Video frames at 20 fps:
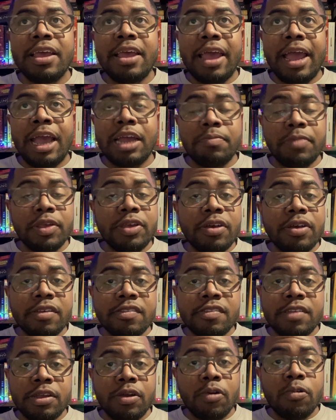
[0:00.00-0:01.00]
and because
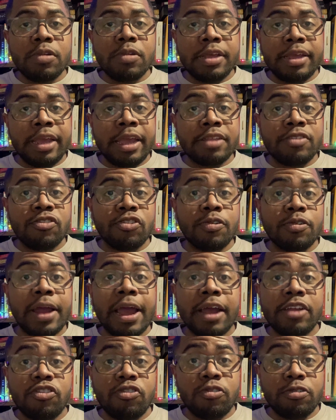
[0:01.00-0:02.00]
they only
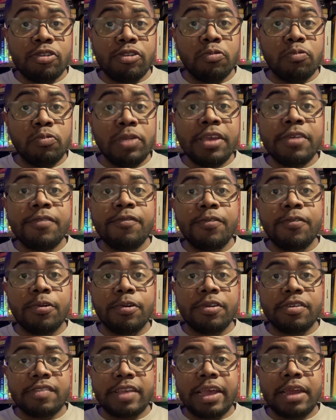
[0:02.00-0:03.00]
interact through the weak
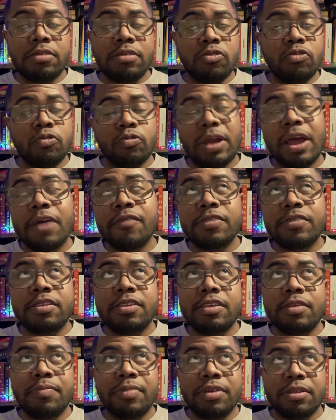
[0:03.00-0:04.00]
force and
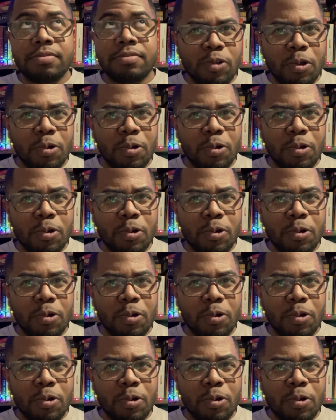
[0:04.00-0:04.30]
gravity, but